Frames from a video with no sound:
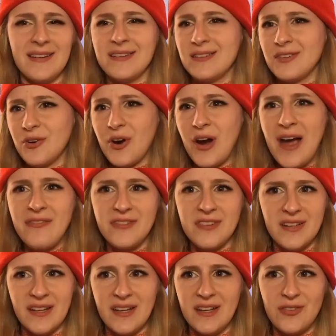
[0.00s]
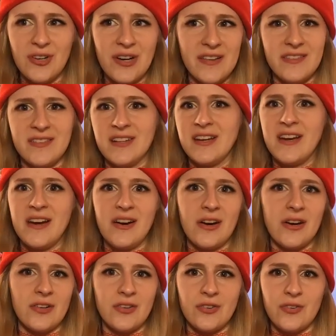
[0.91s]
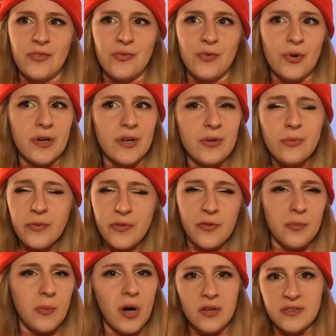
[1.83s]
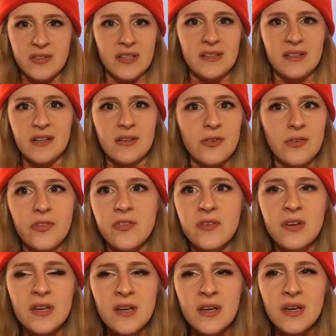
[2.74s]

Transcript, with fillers: and crafting interesting characters for you with small details.